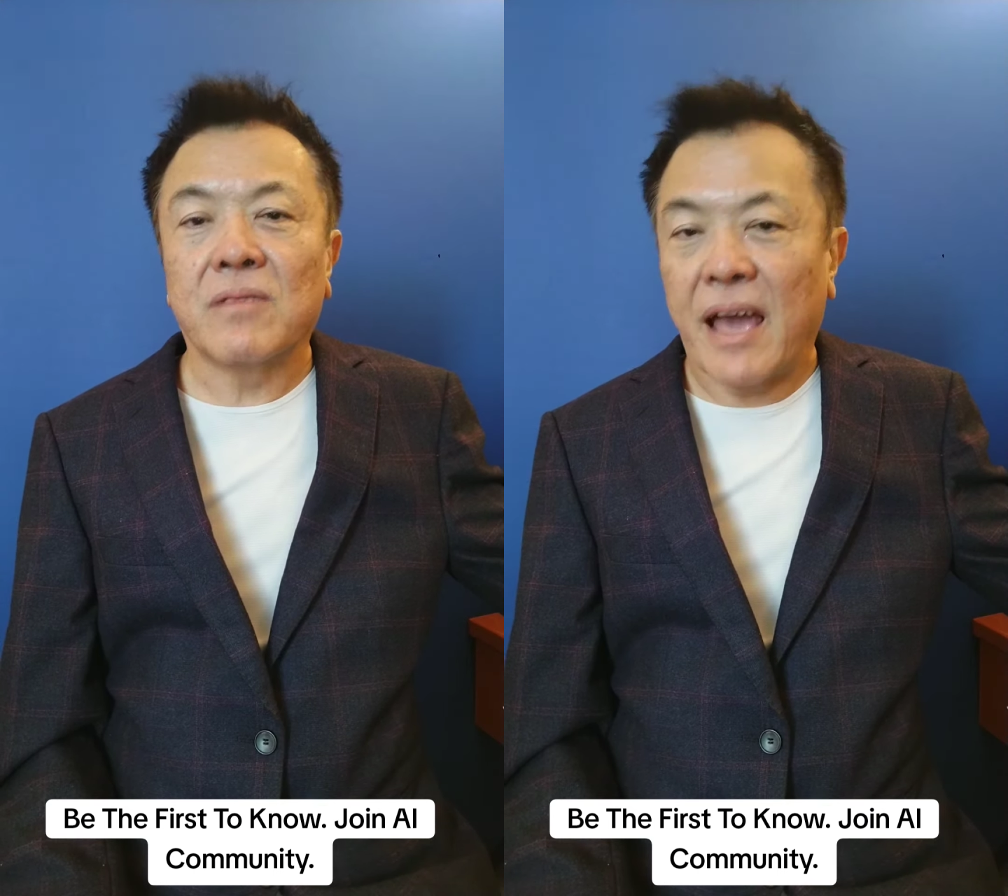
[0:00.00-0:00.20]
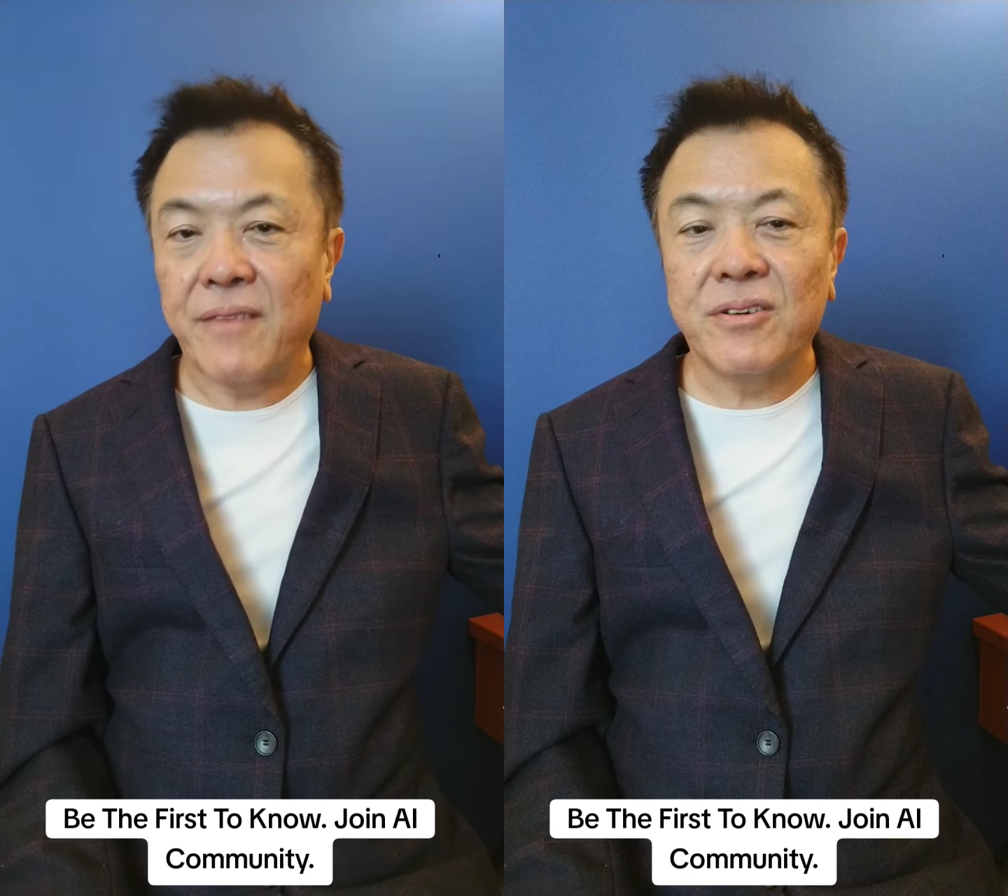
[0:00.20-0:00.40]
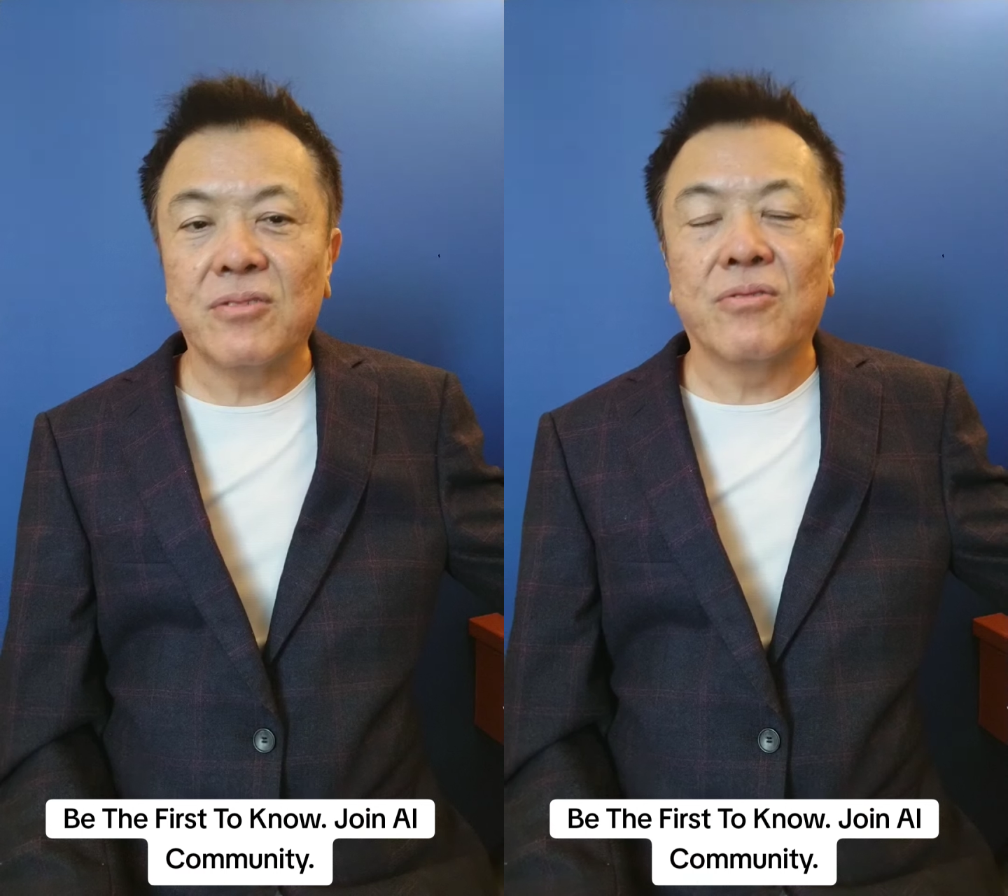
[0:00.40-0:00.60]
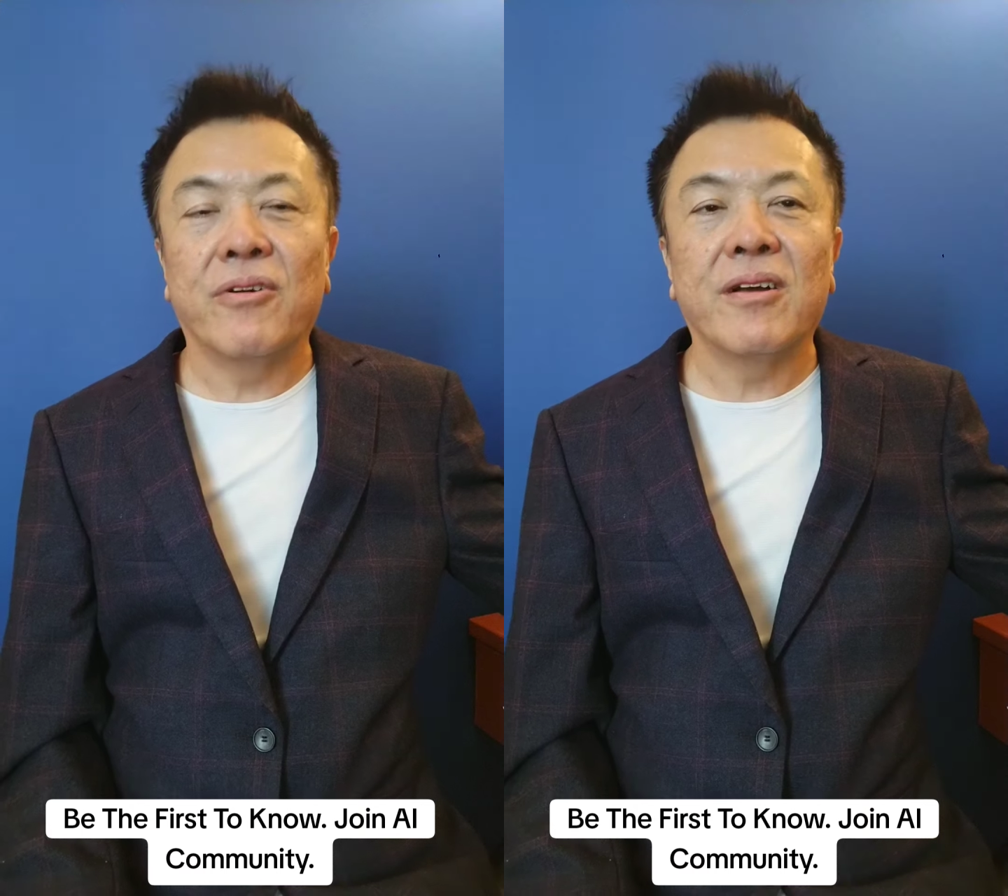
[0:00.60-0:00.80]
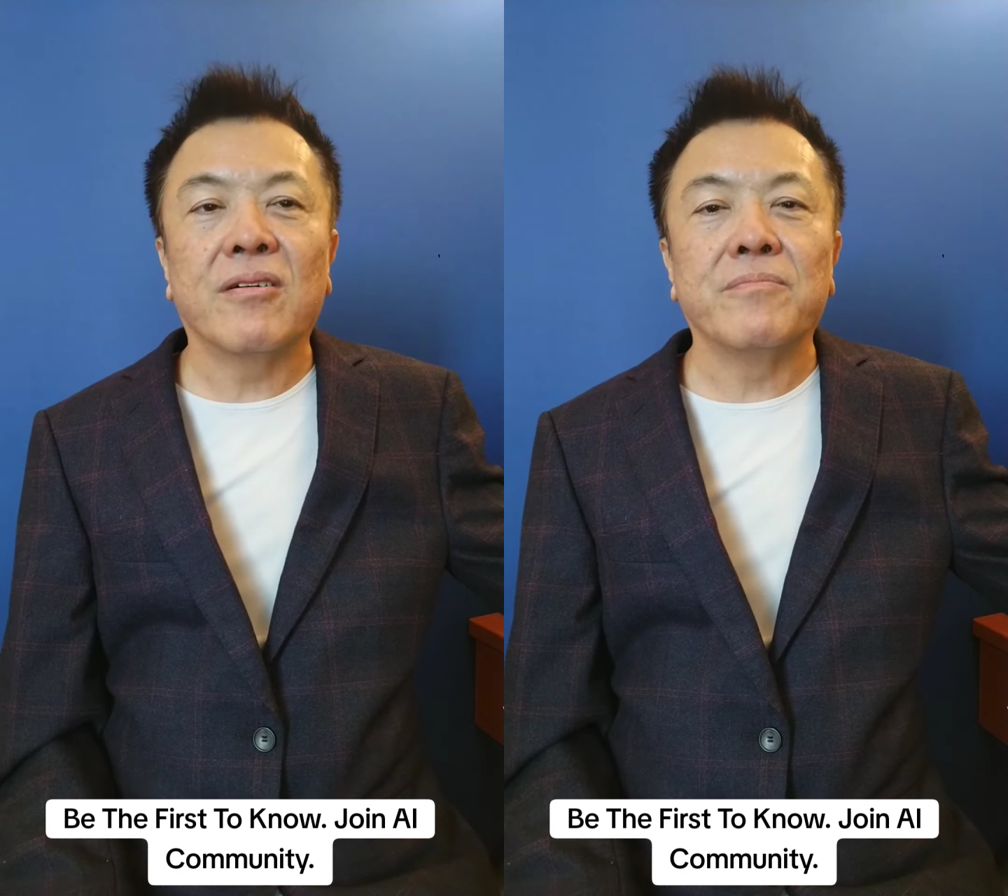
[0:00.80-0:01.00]

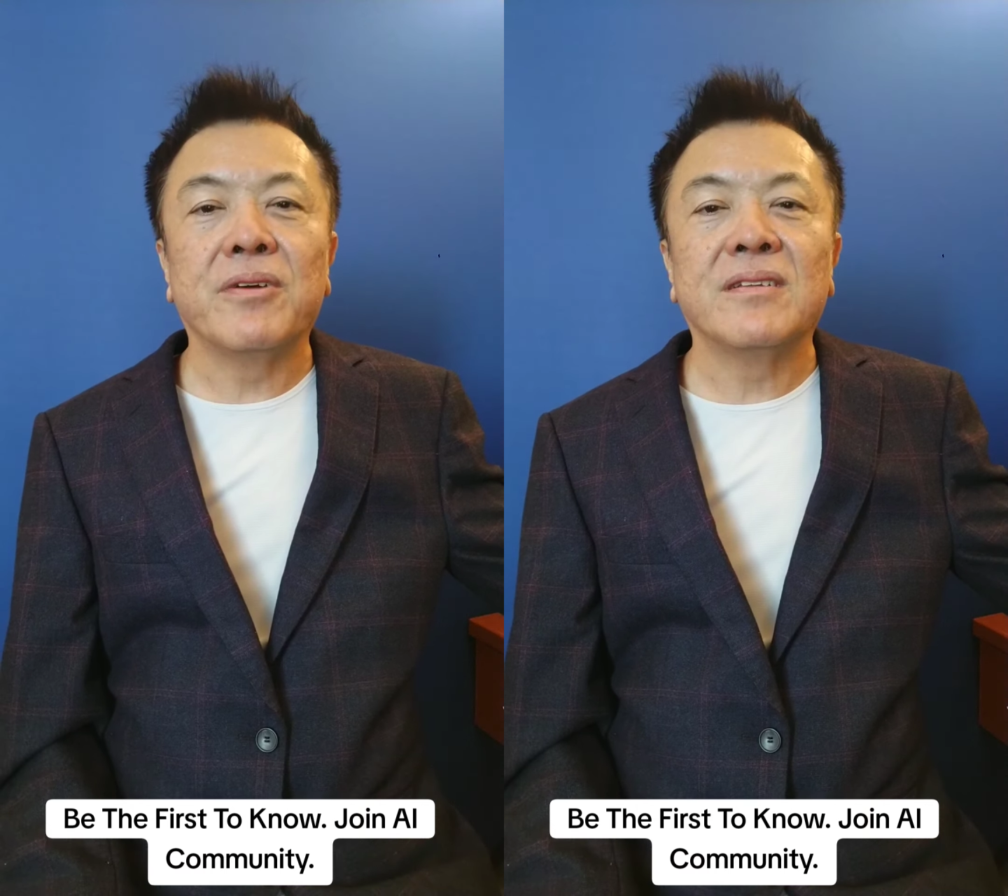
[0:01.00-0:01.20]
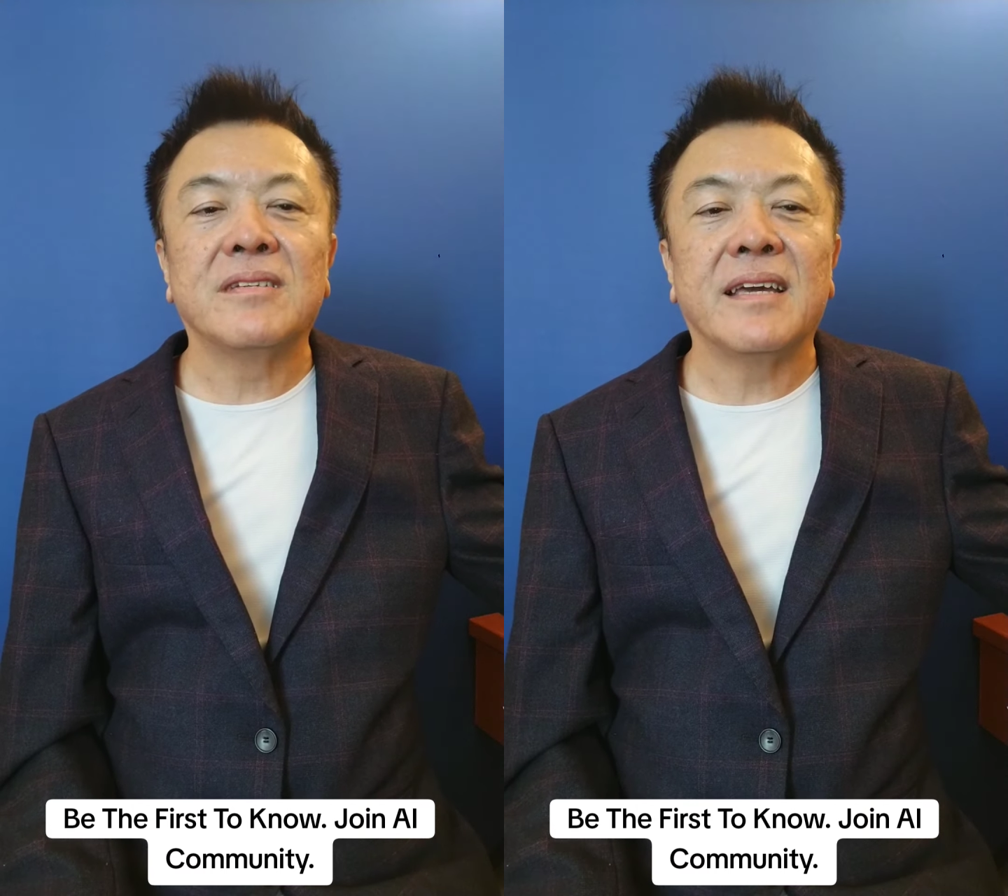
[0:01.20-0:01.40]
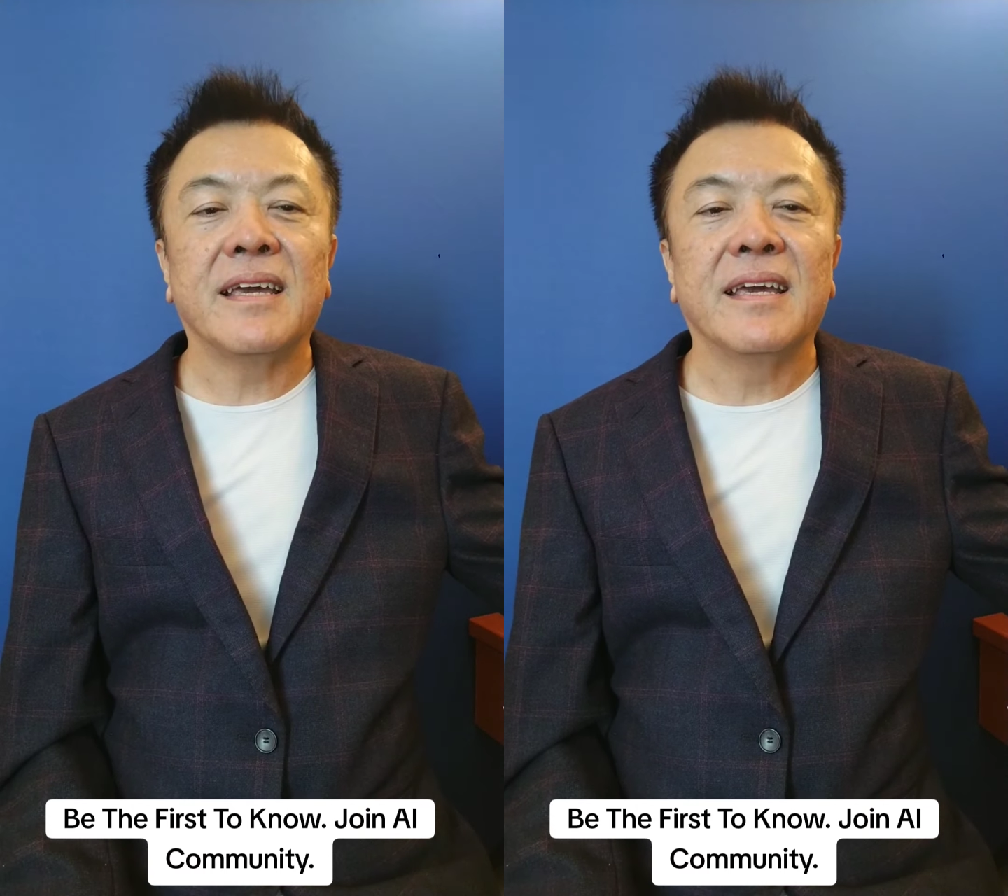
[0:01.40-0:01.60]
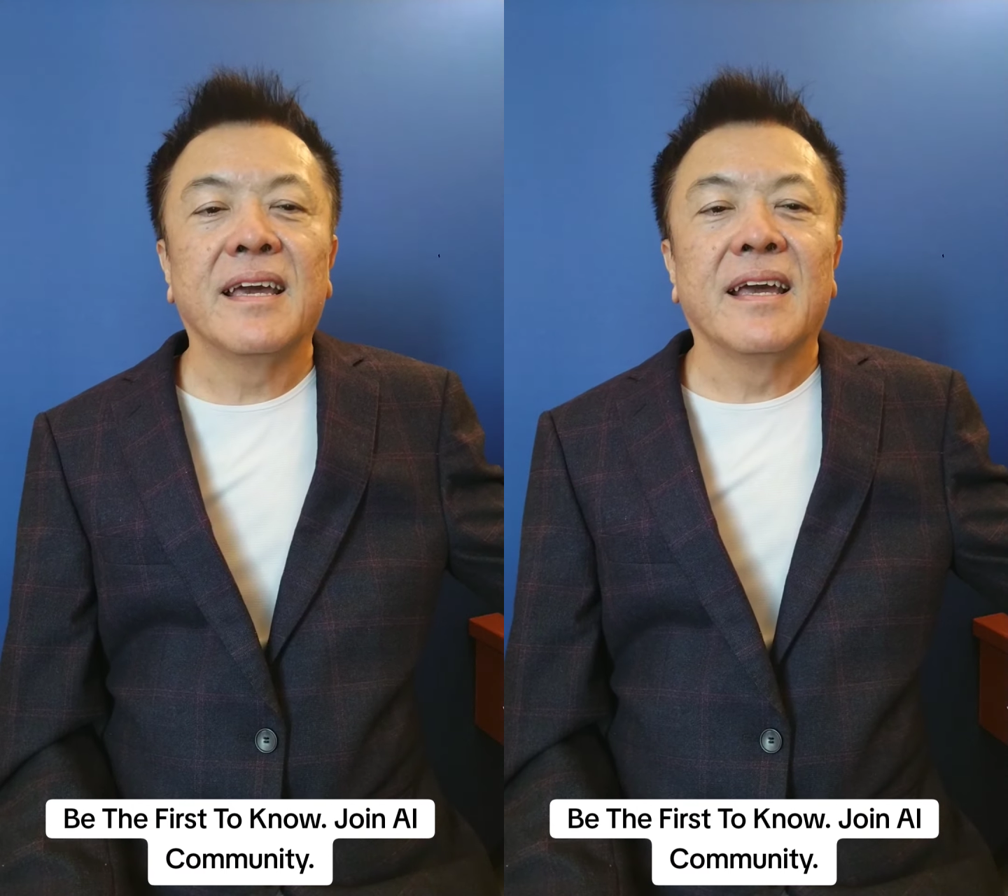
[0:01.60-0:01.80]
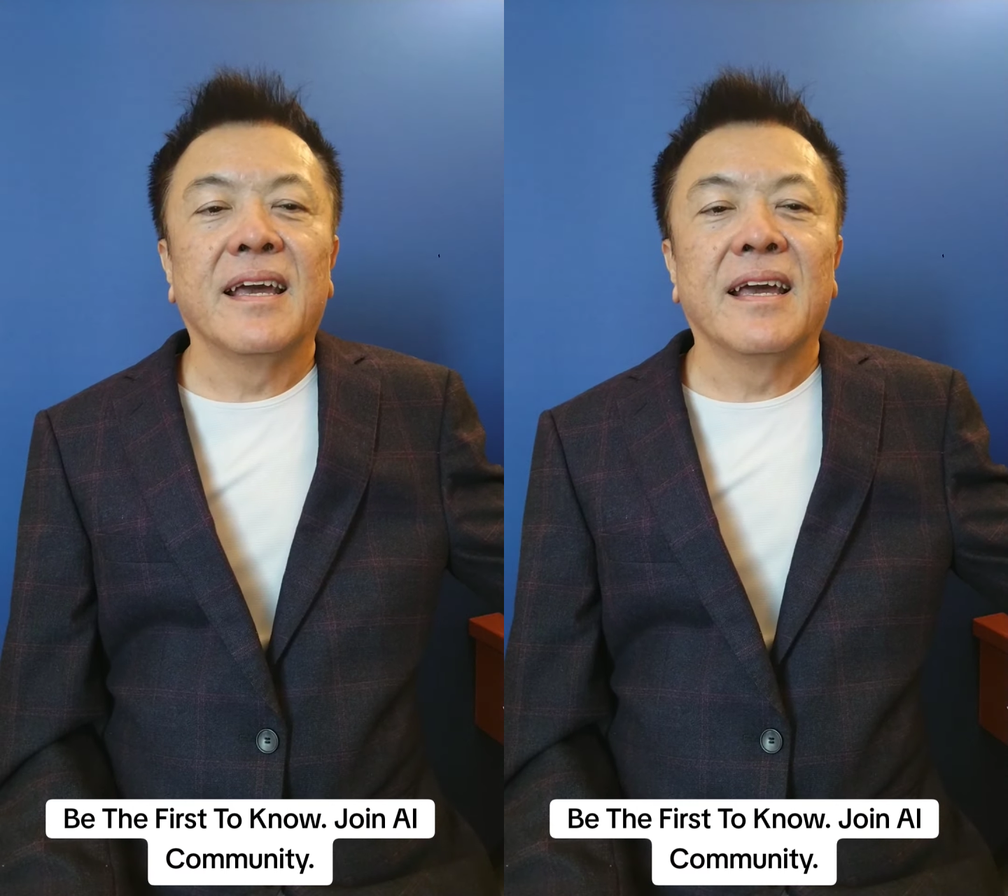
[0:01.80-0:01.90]
ever-growing community,